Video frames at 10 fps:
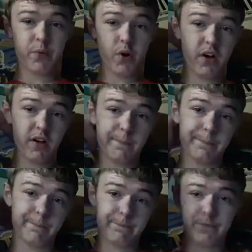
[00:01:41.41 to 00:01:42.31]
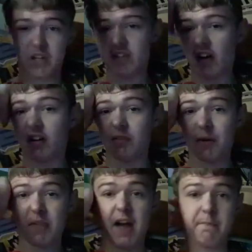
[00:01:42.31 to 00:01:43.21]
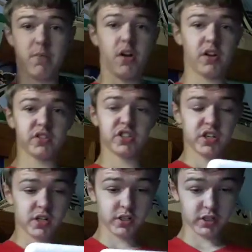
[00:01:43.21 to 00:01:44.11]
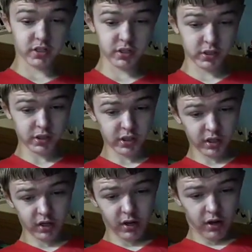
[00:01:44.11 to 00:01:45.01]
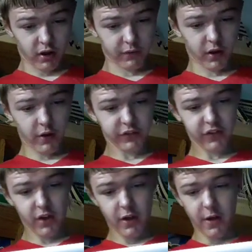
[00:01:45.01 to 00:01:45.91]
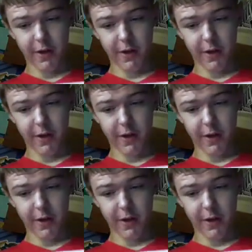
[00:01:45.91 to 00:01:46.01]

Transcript: but it's not going to be that much. I've got